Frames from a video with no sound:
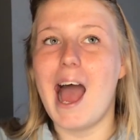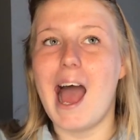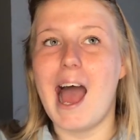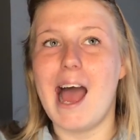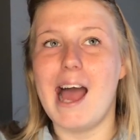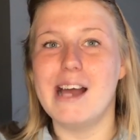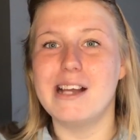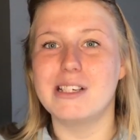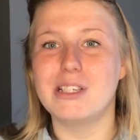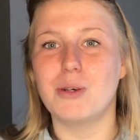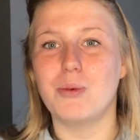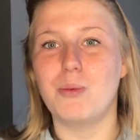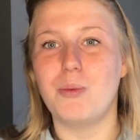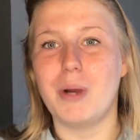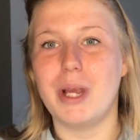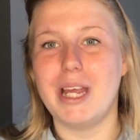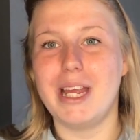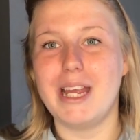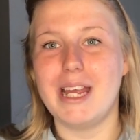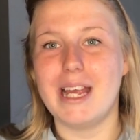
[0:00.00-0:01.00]
and
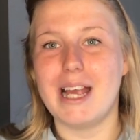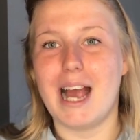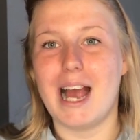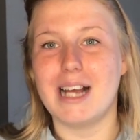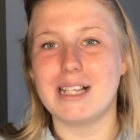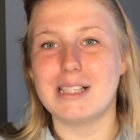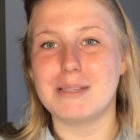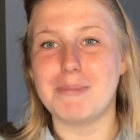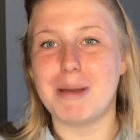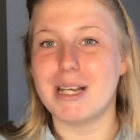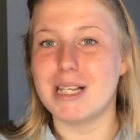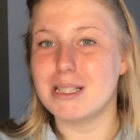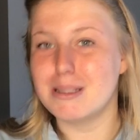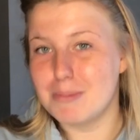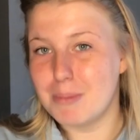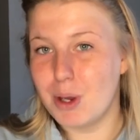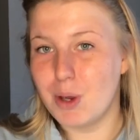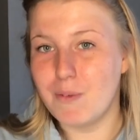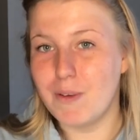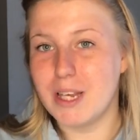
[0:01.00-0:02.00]
we had to make
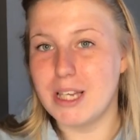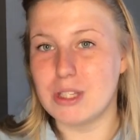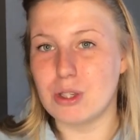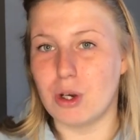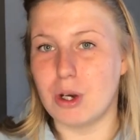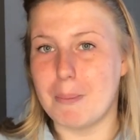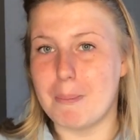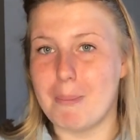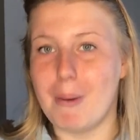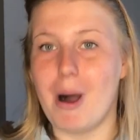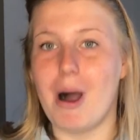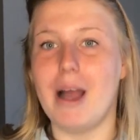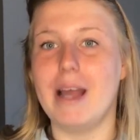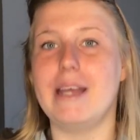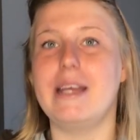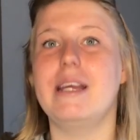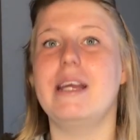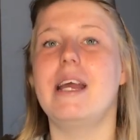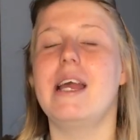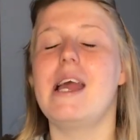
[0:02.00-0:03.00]
smoothies on a
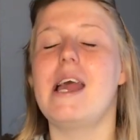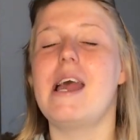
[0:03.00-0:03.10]
bike,